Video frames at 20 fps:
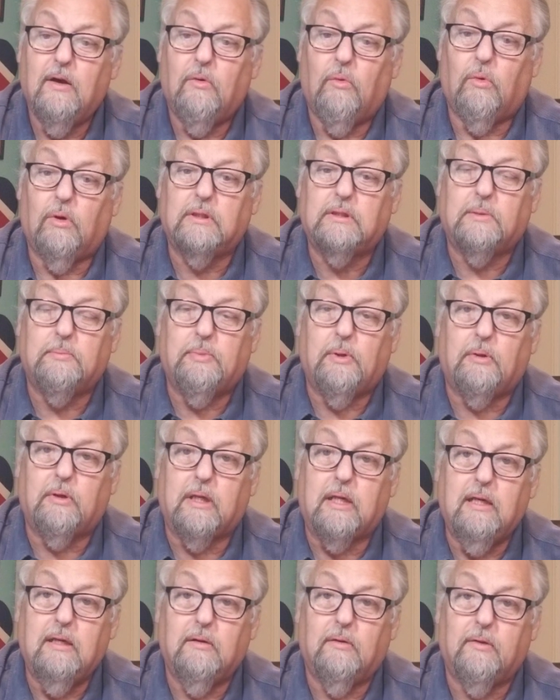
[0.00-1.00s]
Once Upon
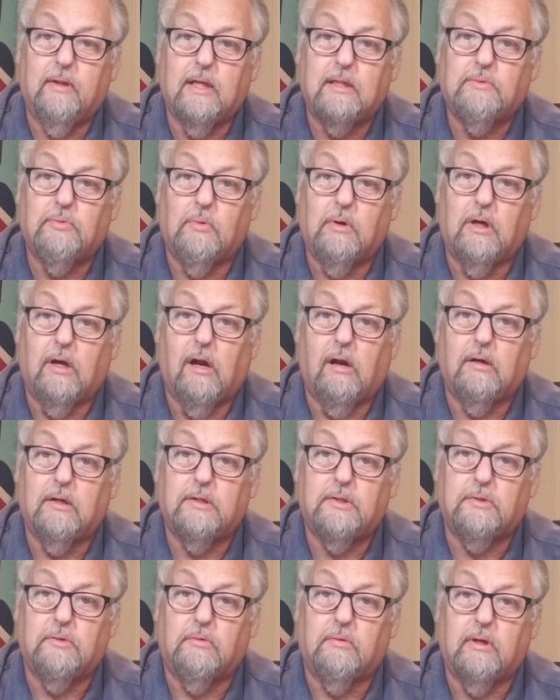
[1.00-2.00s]
a Hill. That's where our
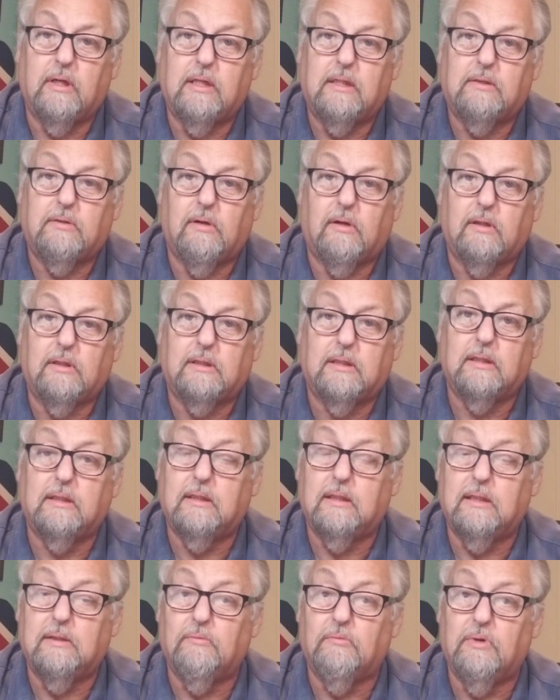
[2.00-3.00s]
story starts.
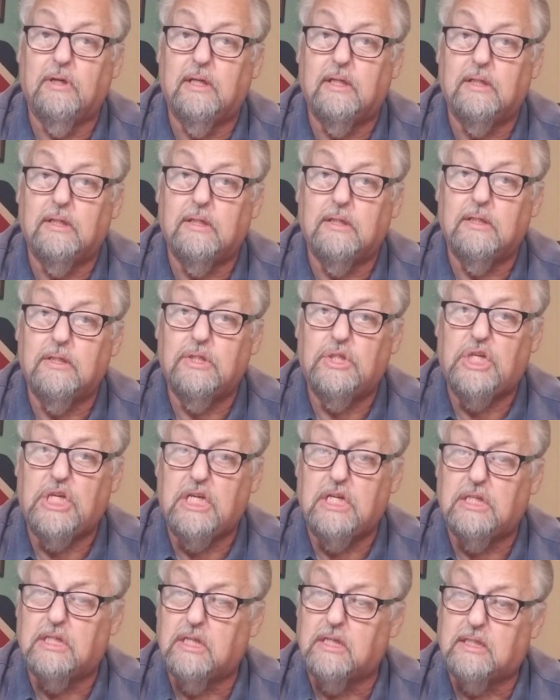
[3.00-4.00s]
And when
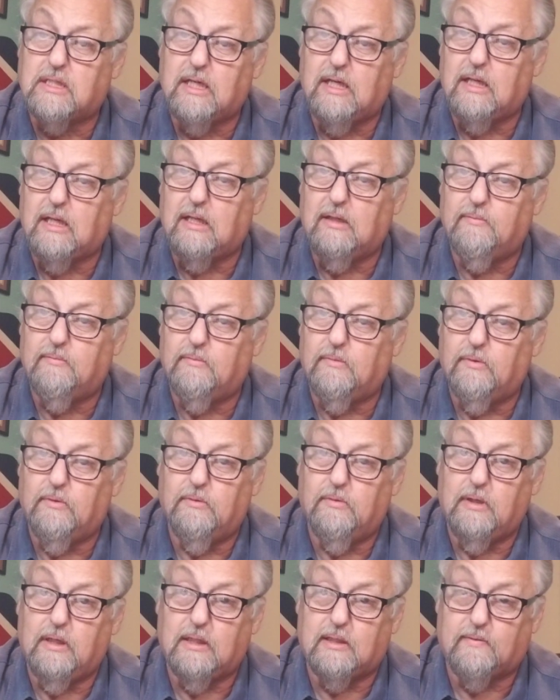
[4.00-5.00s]
Jesus said,
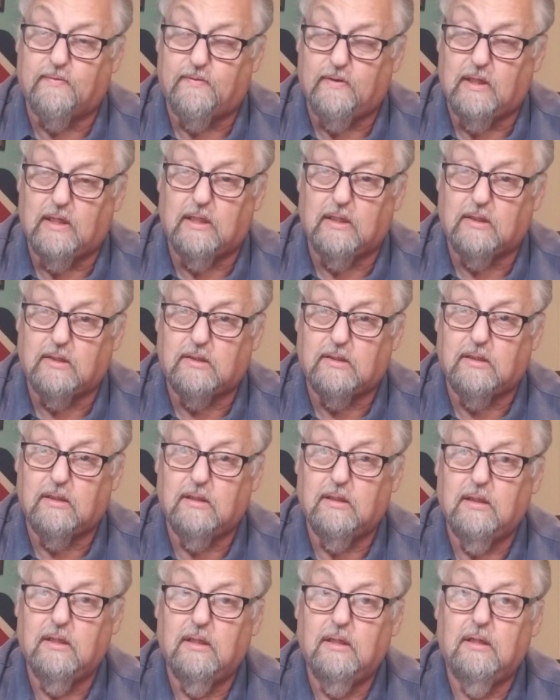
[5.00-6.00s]
it's finished,
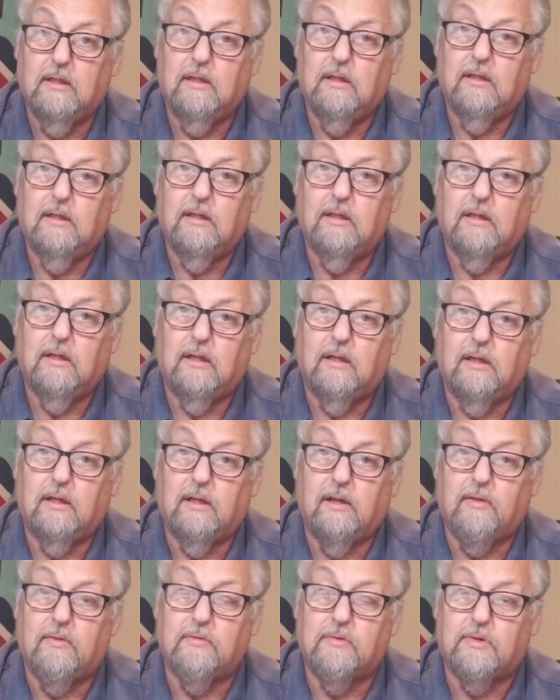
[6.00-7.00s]

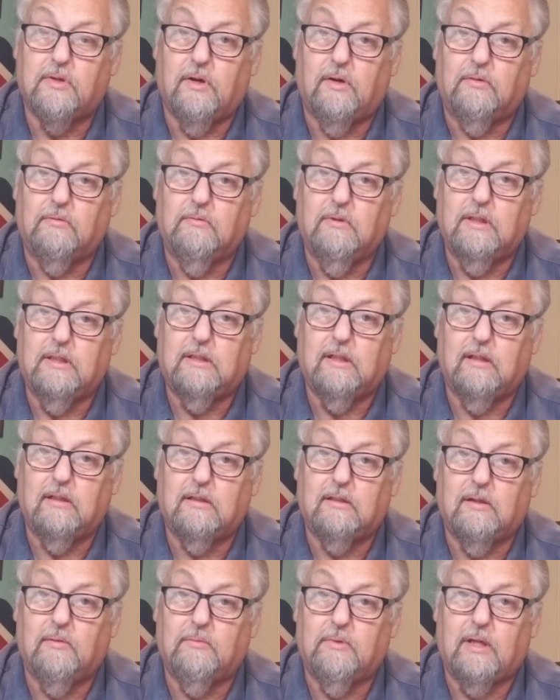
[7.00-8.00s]
another song we
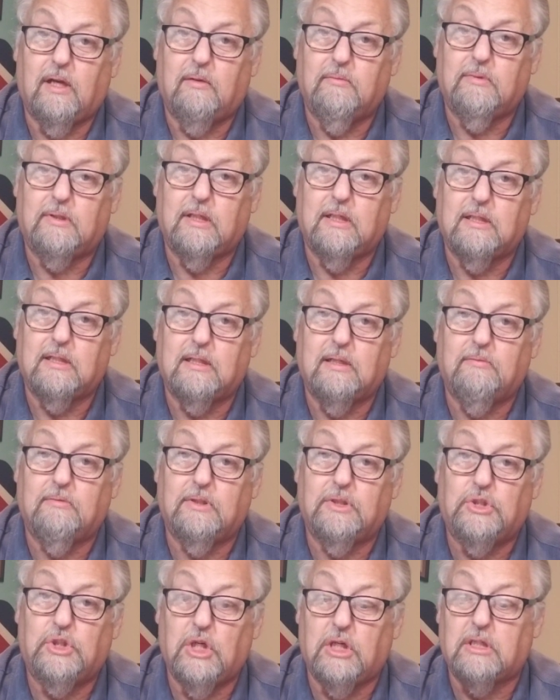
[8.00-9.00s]
sing sometimes says, it
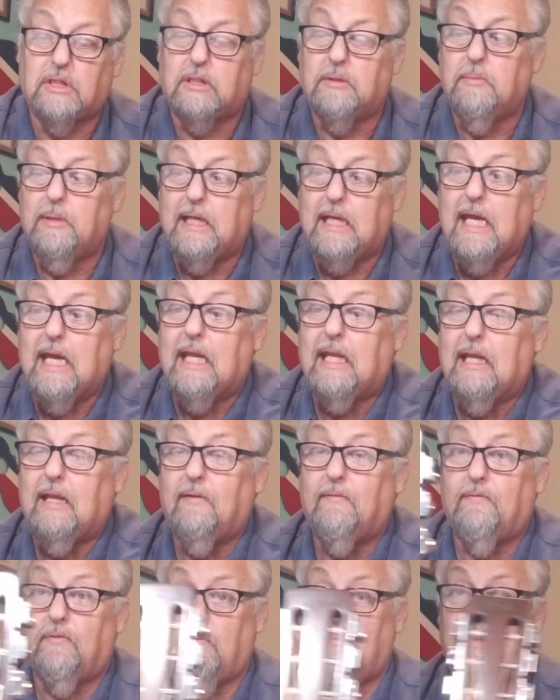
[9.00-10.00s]
was just the
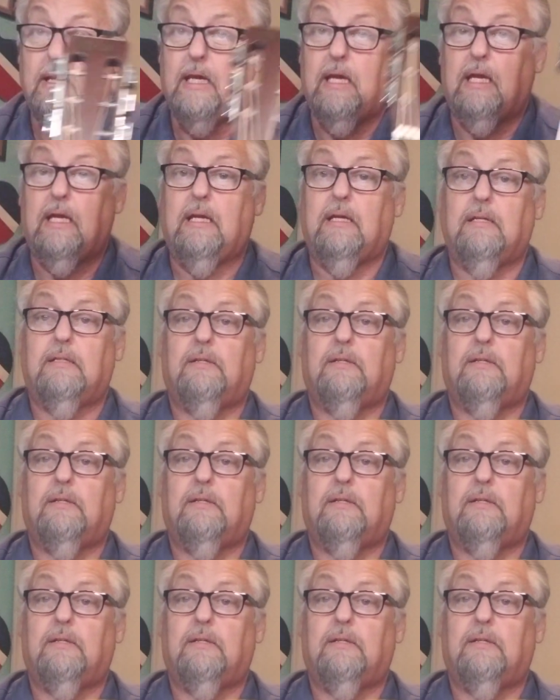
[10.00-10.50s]
beginning for me.